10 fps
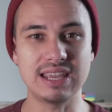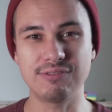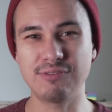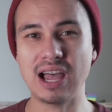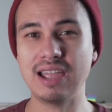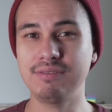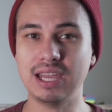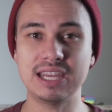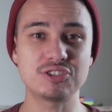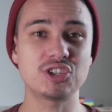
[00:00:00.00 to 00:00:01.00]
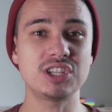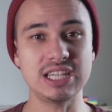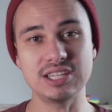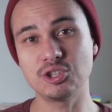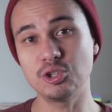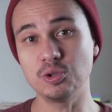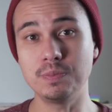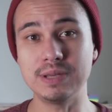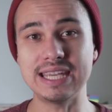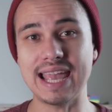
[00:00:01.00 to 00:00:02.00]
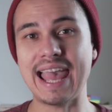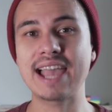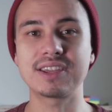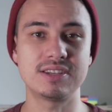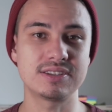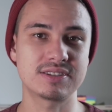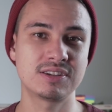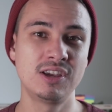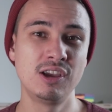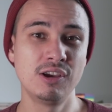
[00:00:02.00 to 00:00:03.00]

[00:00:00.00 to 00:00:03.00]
a 5-HT2B agonist,